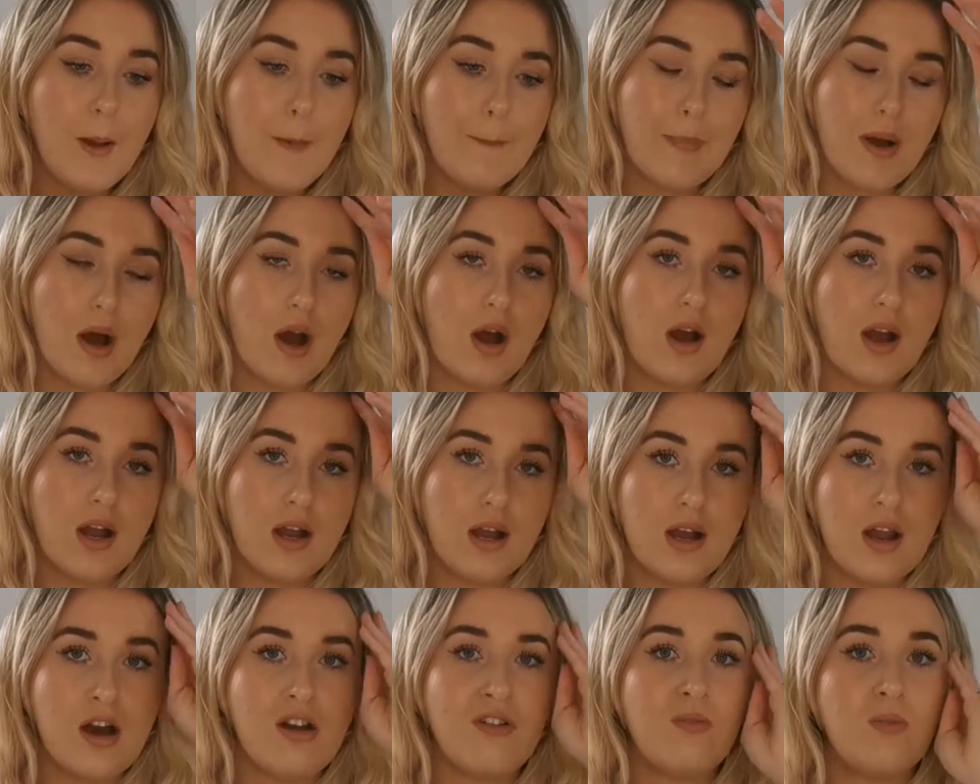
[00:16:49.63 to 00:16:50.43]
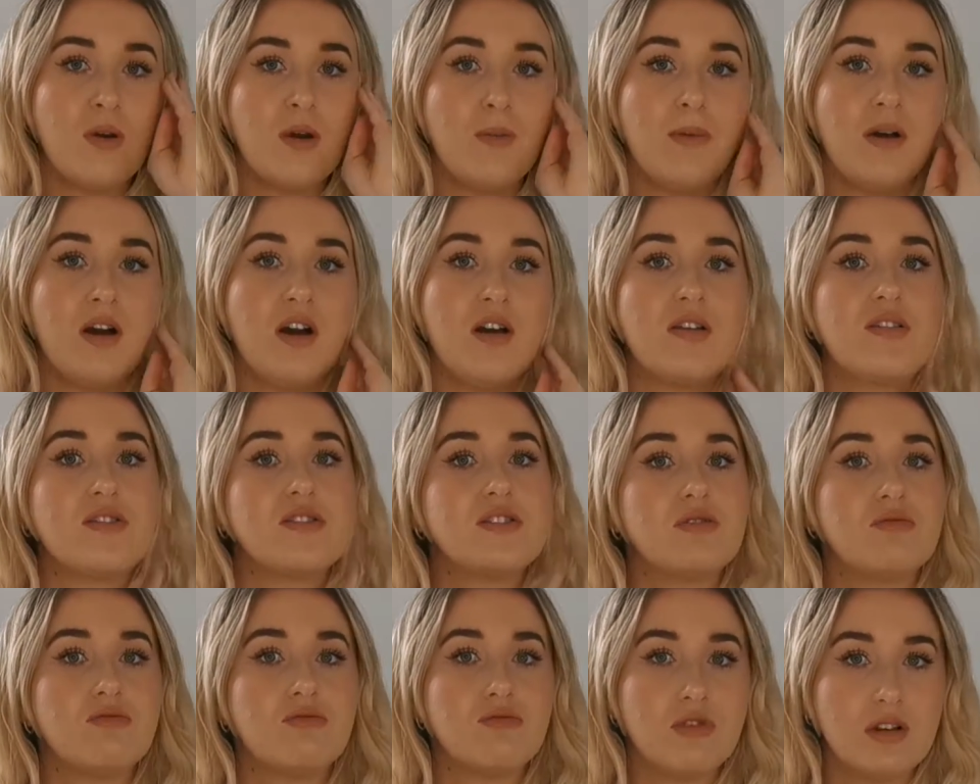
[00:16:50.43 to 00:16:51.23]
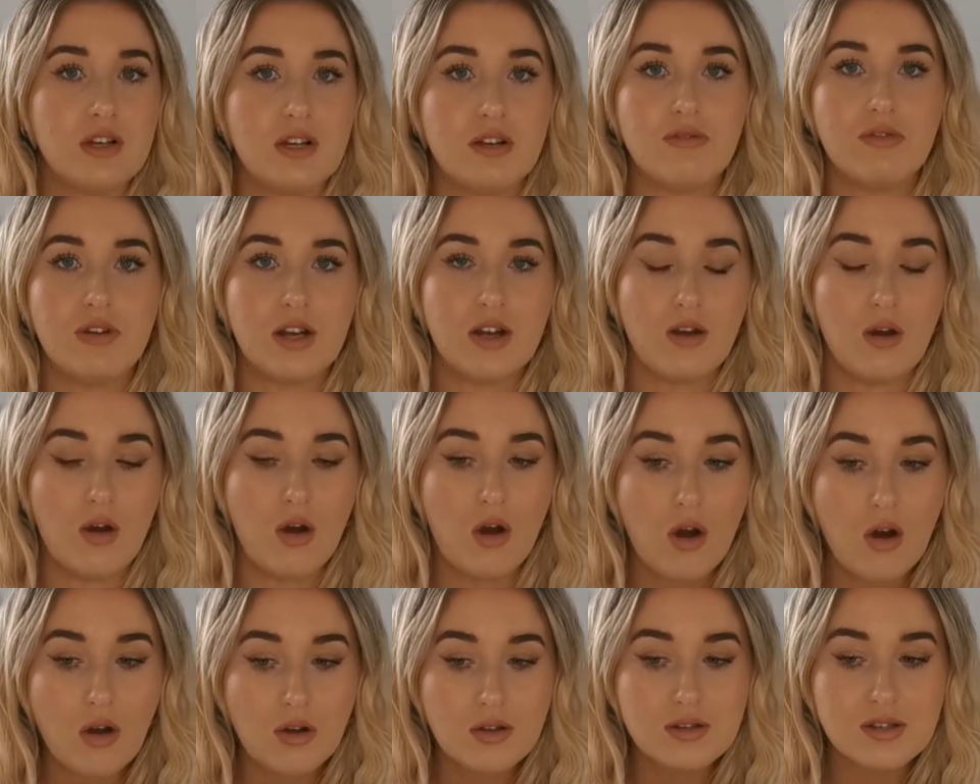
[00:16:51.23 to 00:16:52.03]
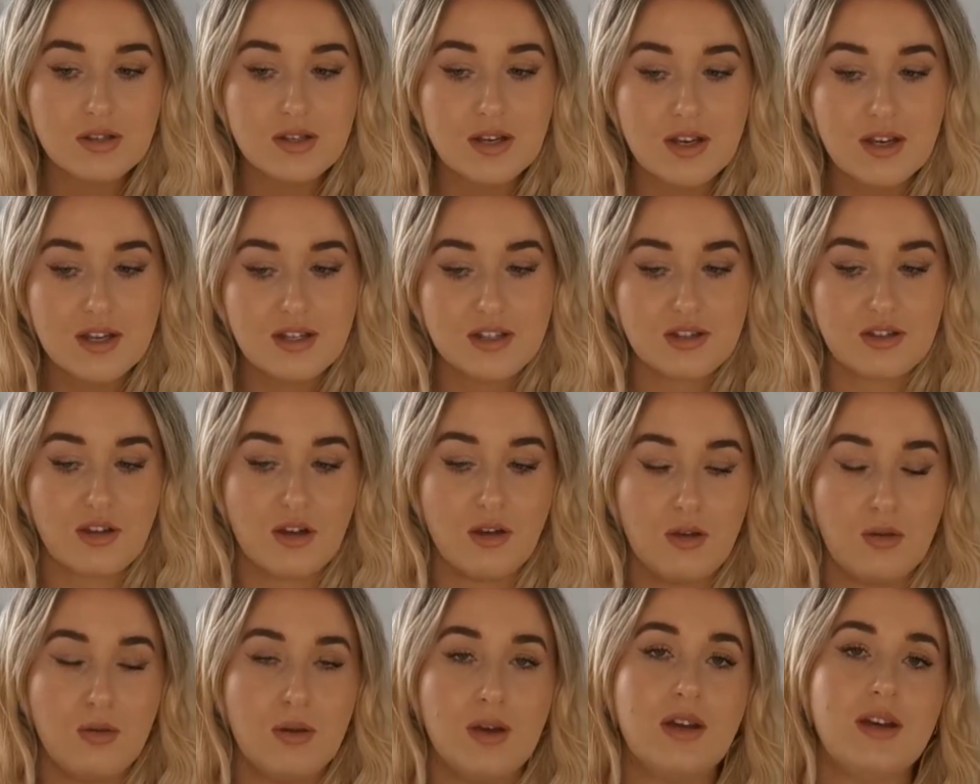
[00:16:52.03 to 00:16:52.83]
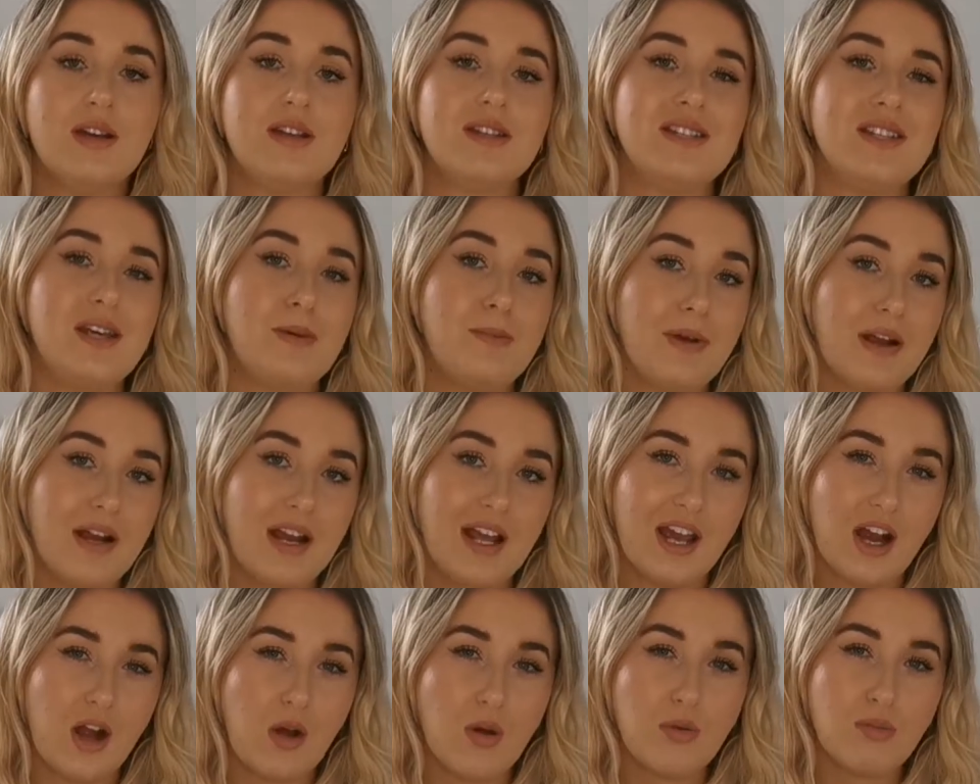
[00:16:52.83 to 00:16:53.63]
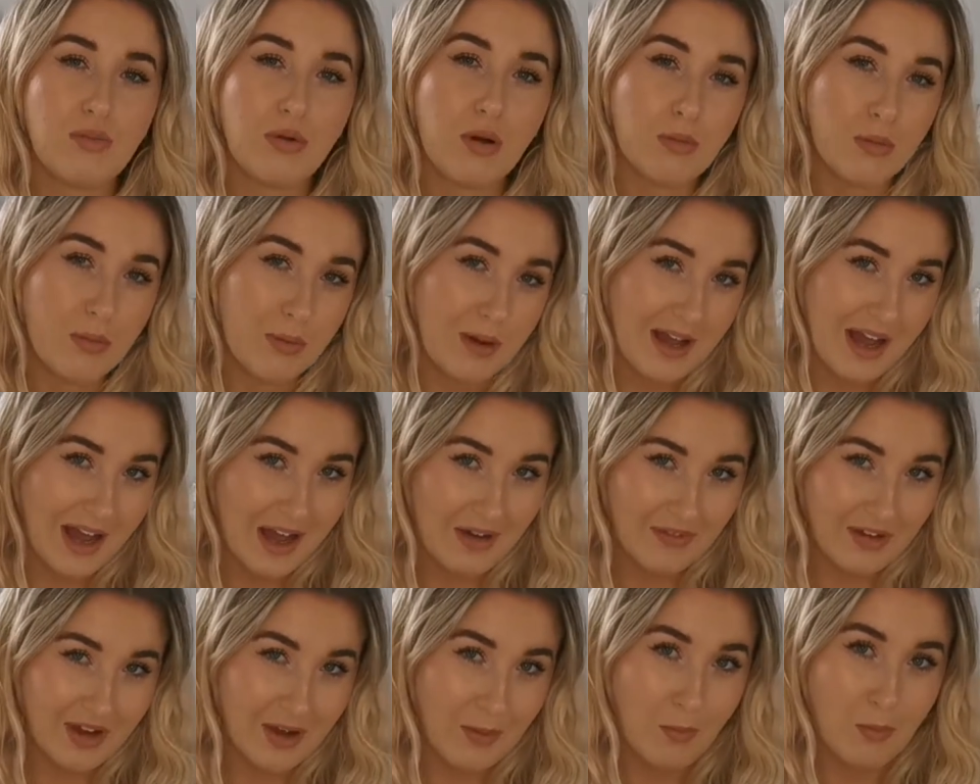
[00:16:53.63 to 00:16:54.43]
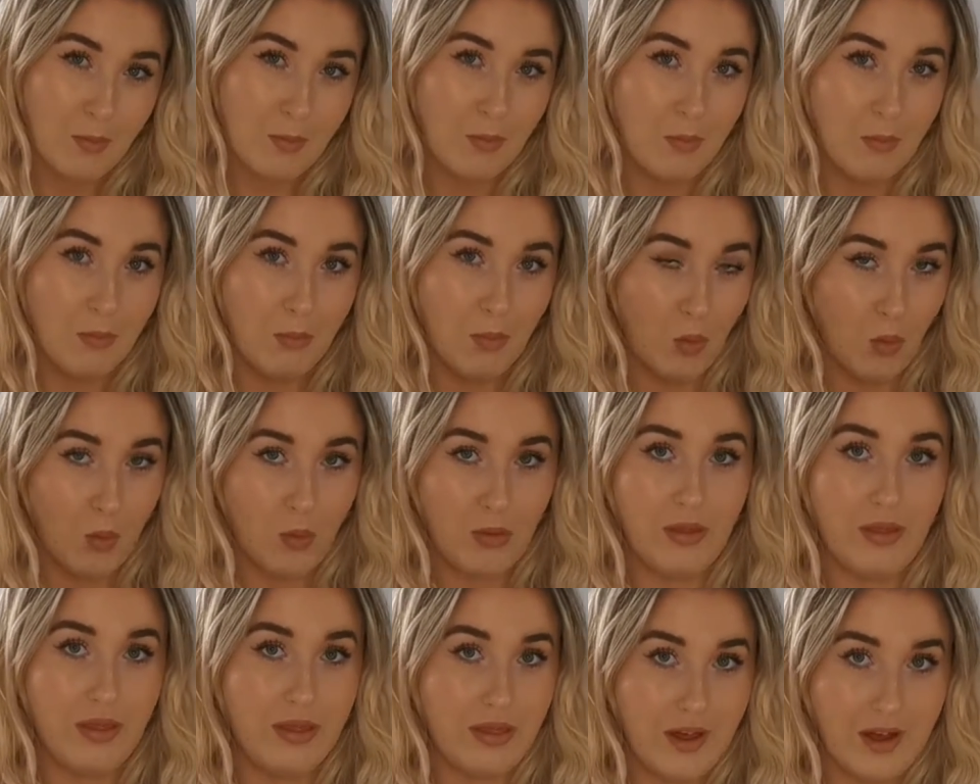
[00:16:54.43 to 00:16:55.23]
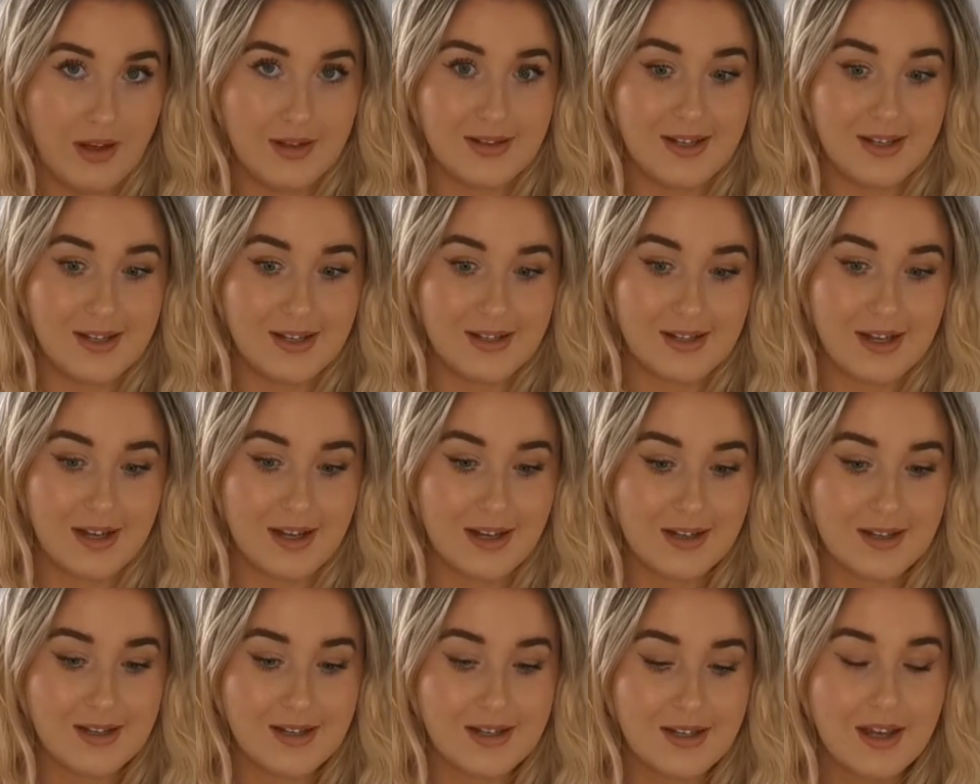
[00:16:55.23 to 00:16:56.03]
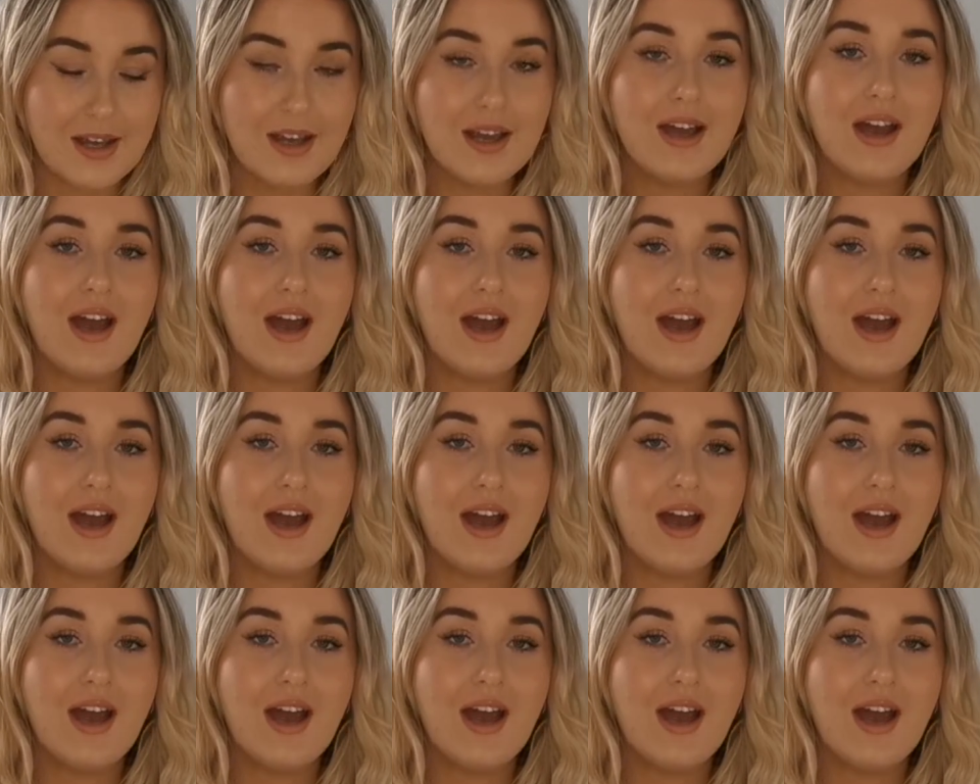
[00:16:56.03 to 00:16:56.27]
but I love my baths really, really hot. So typically I would probably have it more than 36.